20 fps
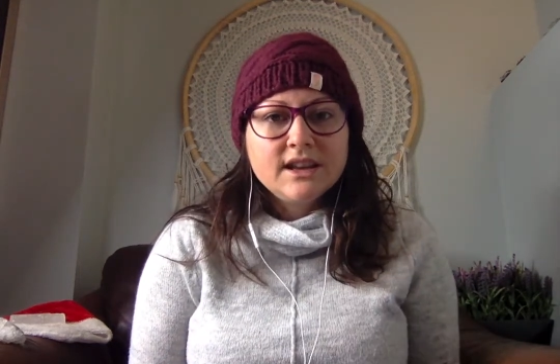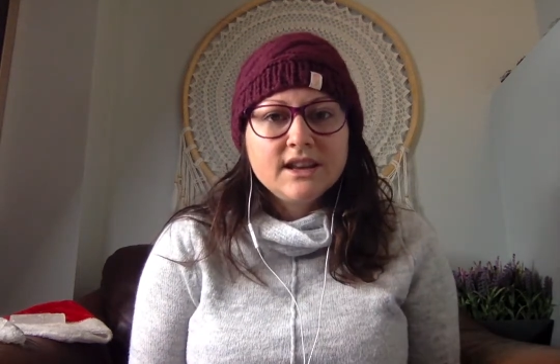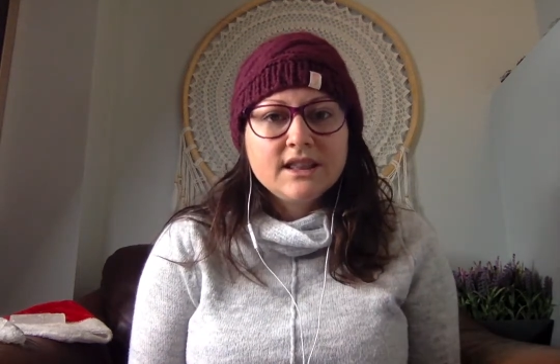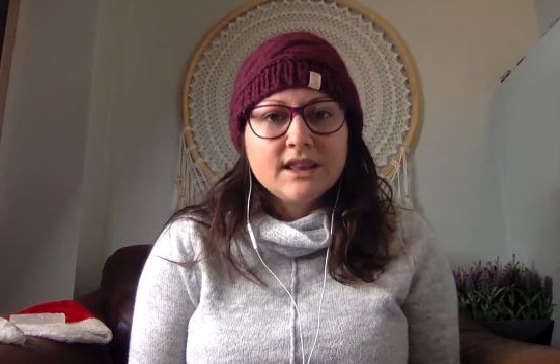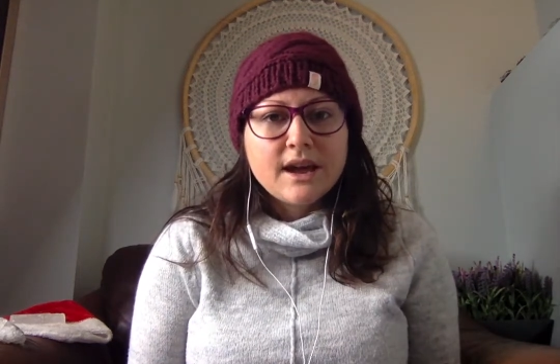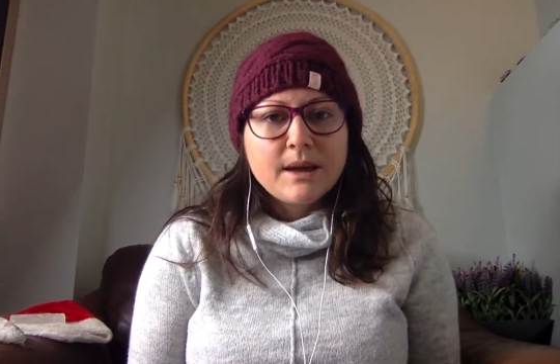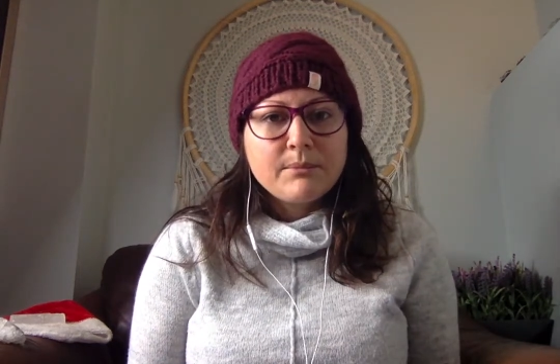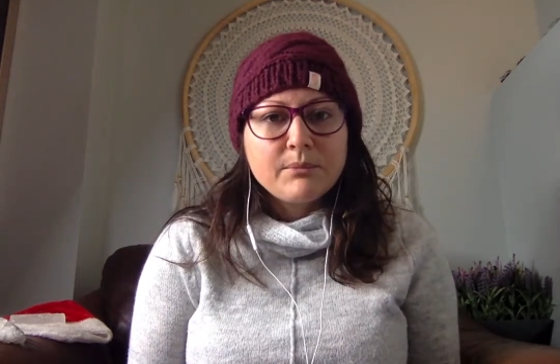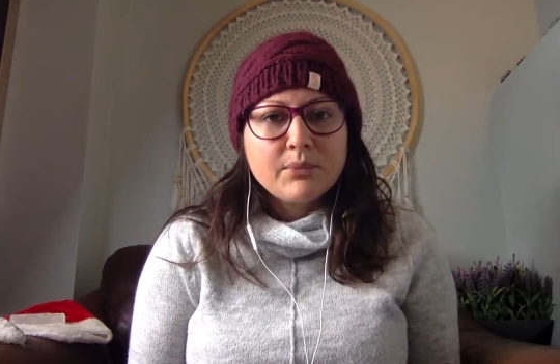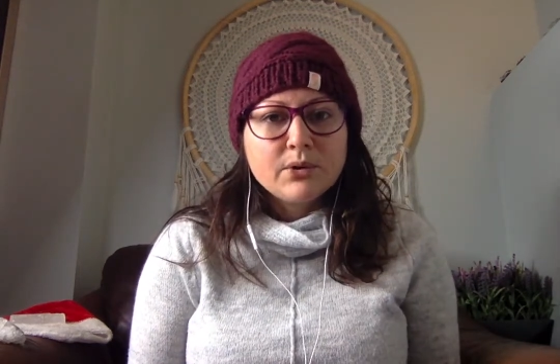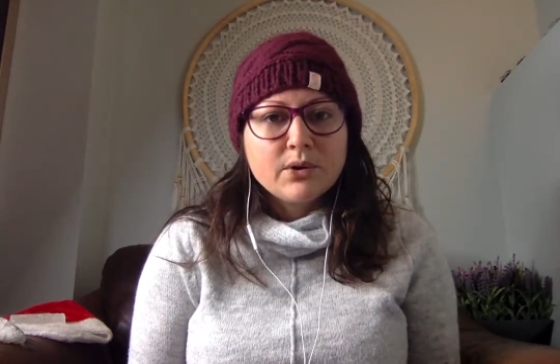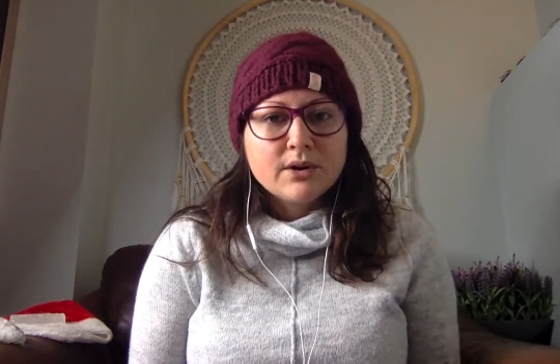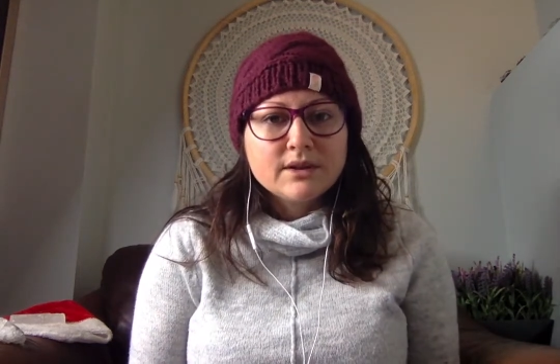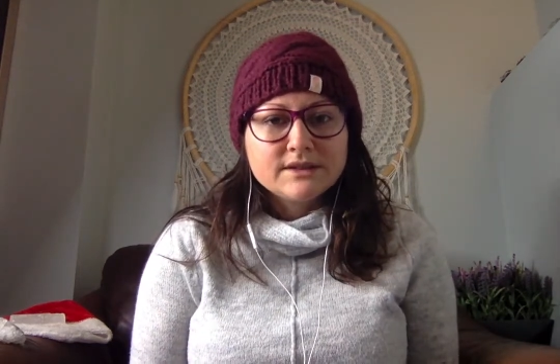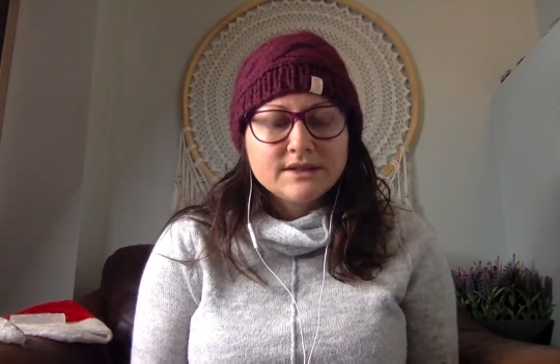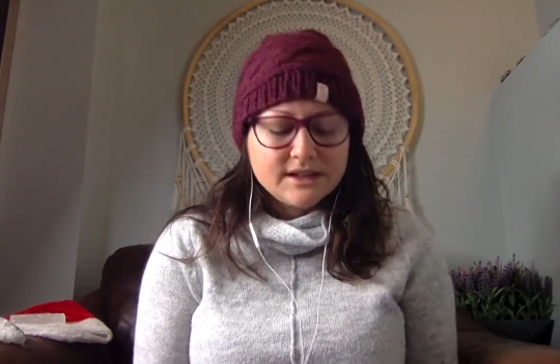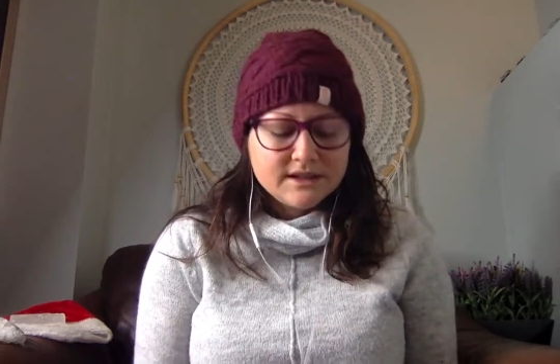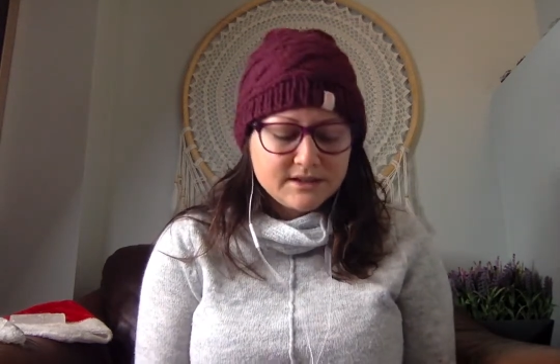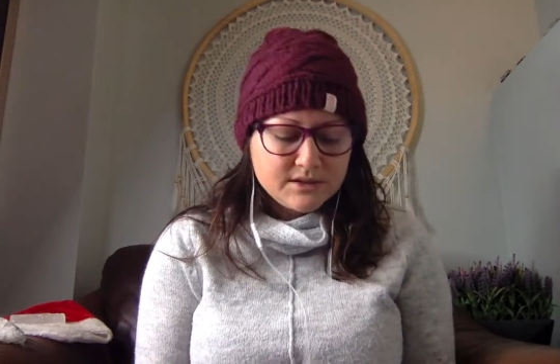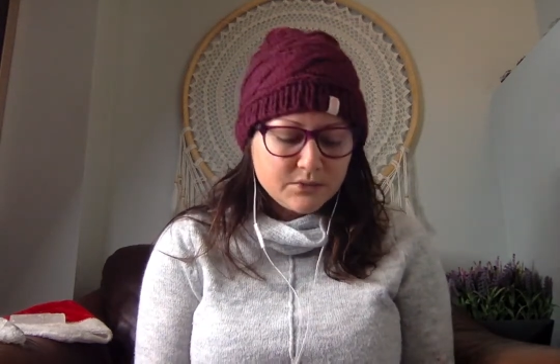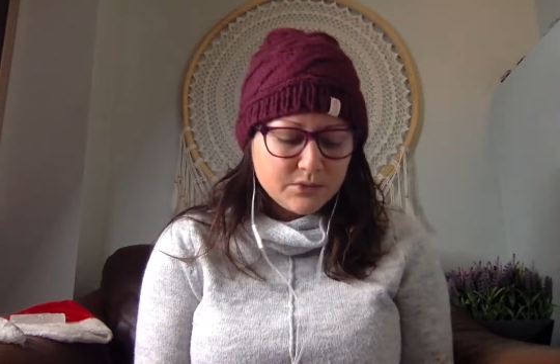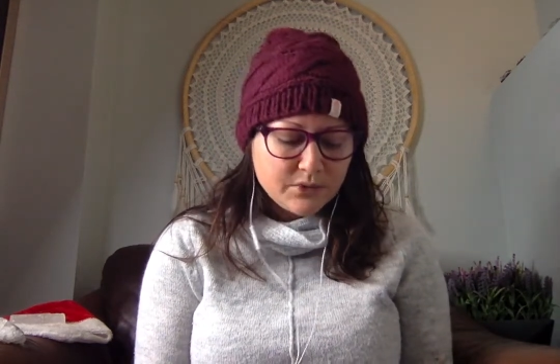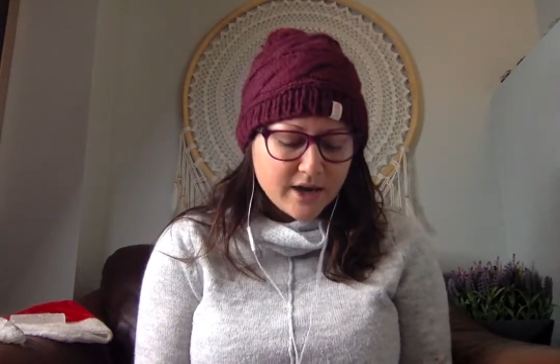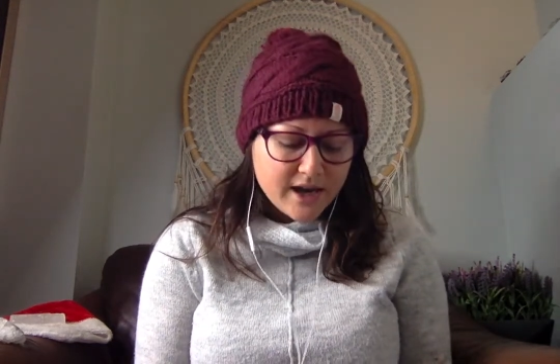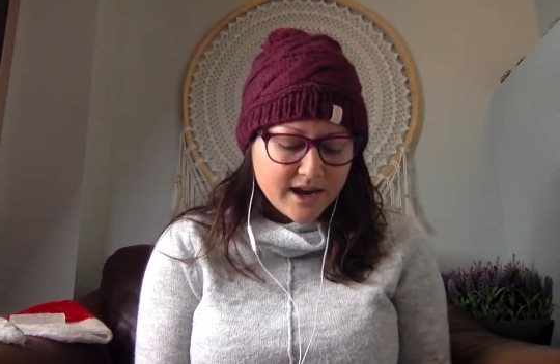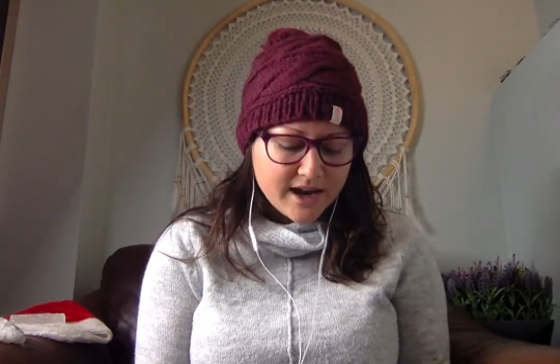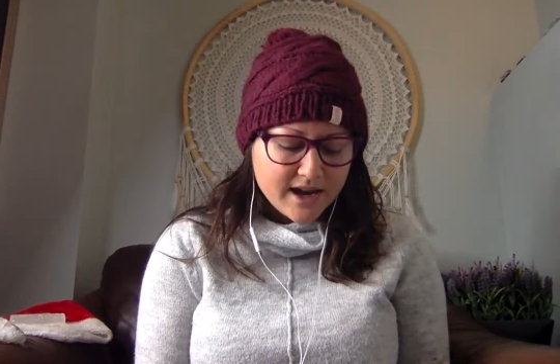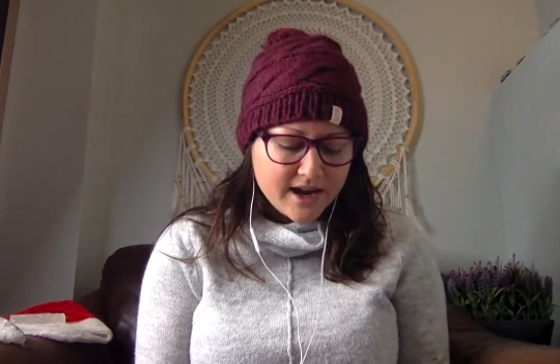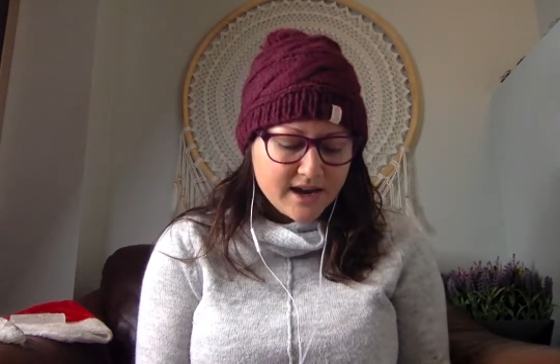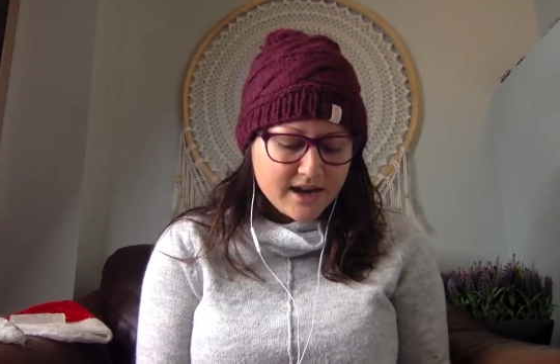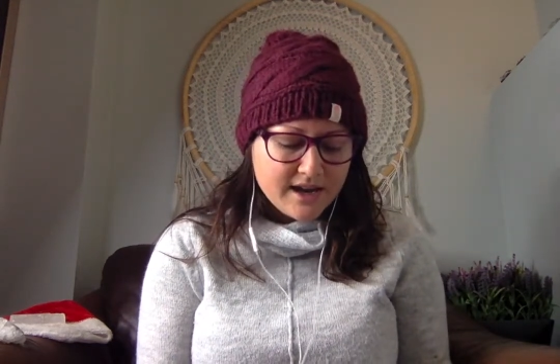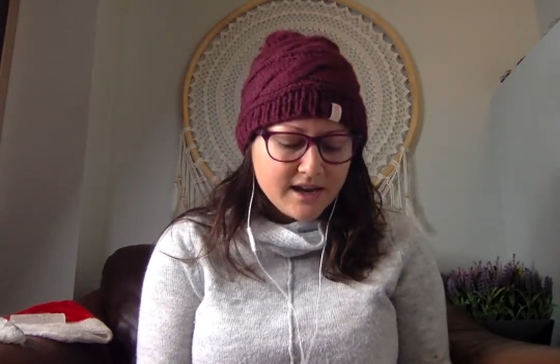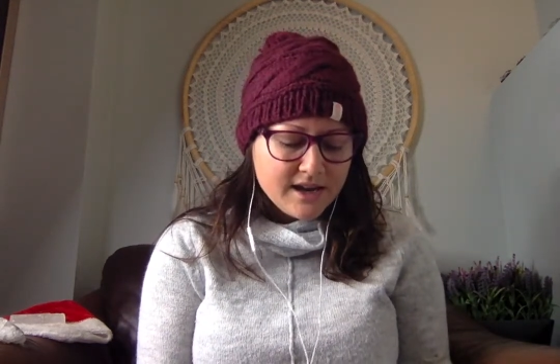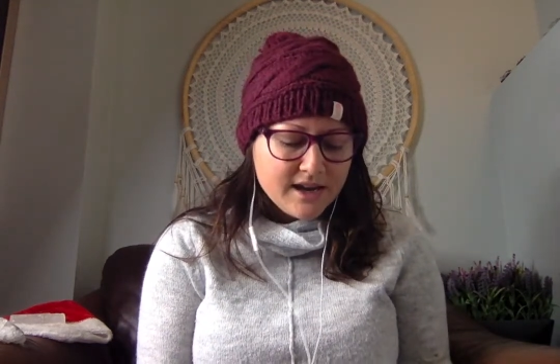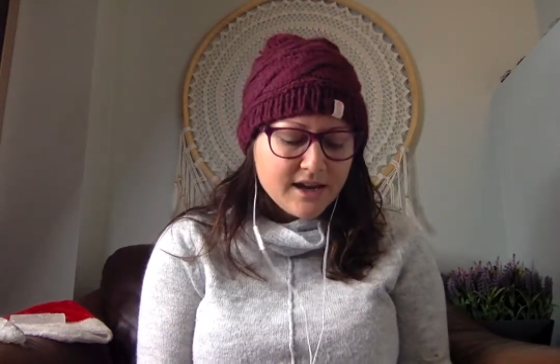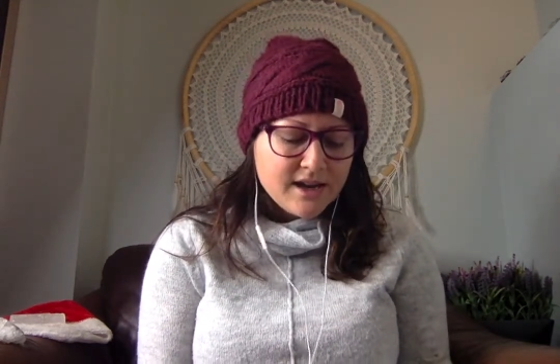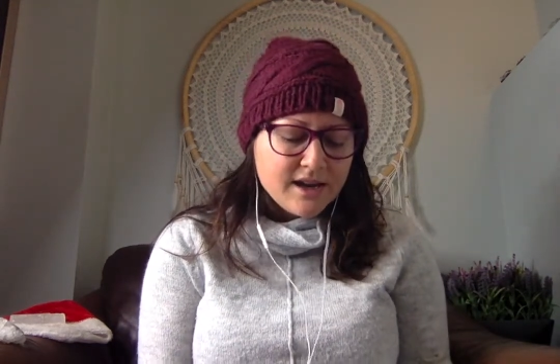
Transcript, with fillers: in that process okay